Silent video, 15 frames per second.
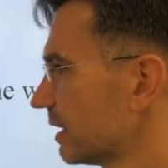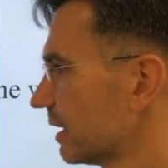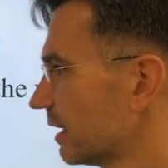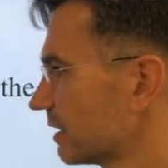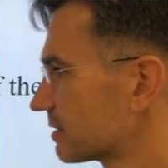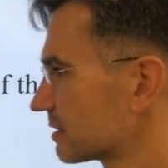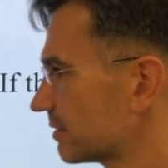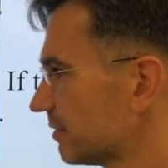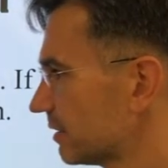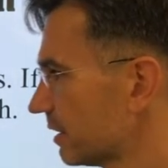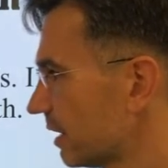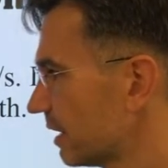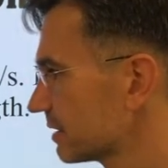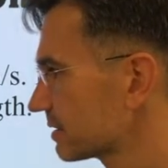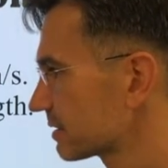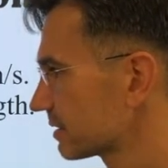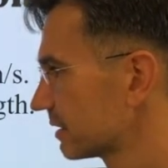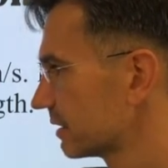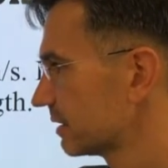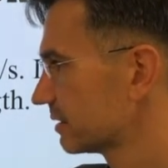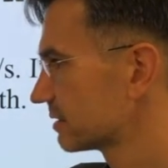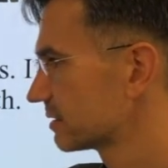is the
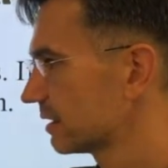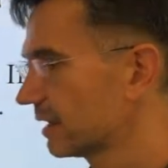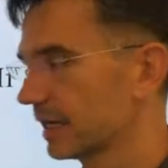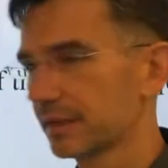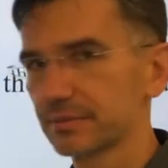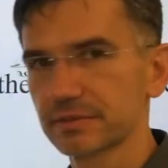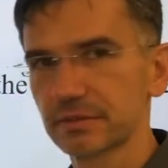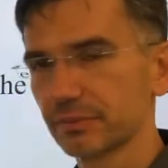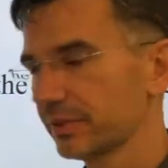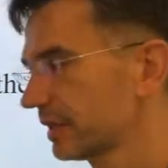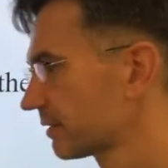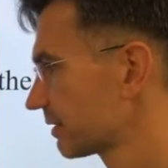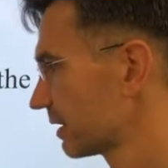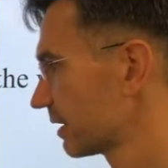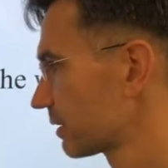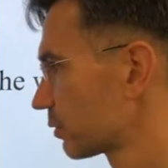velocity times the period,